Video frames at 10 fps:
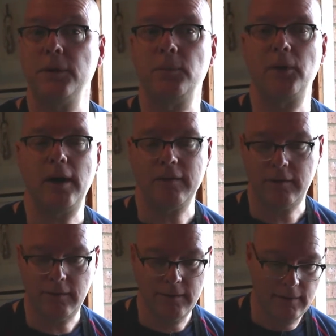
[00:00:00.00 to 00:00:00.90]
little
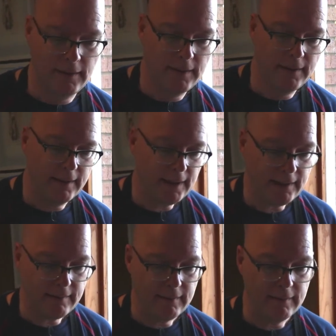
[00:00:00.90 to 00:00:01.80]
press.
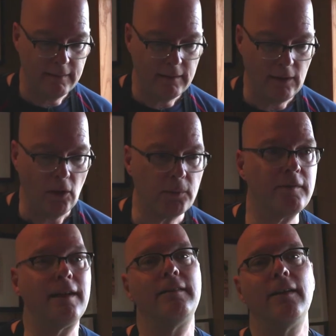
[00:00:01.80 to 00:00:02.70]
And the only
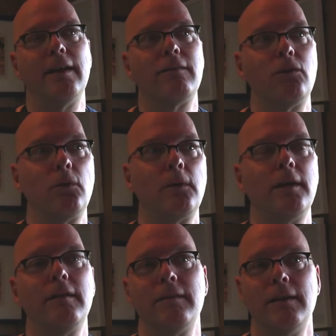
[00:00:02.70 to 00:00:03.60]
reason I tell that
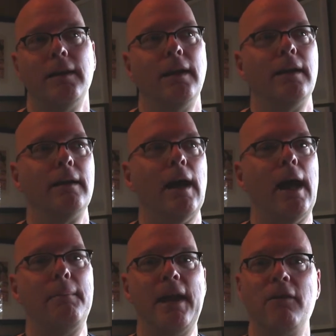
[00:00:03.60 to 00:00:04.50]
story is
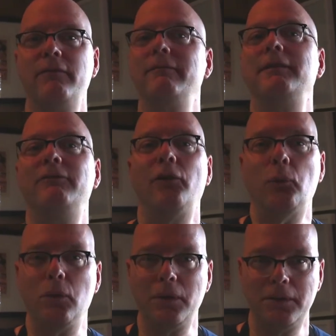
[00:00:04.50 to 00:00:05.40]
I'm now
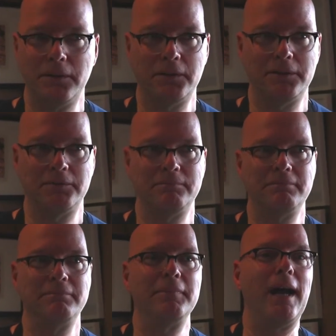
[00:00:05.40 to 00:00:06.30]
54.
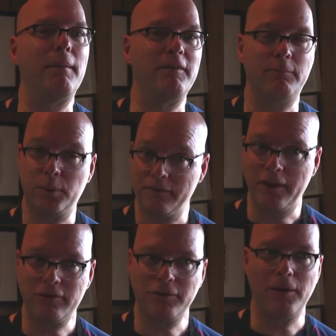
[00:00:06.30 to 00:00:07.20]
I'm a
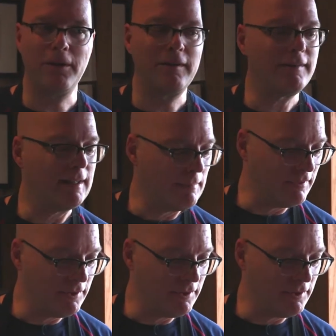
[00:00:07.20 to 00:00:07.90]
professional artist, and I'm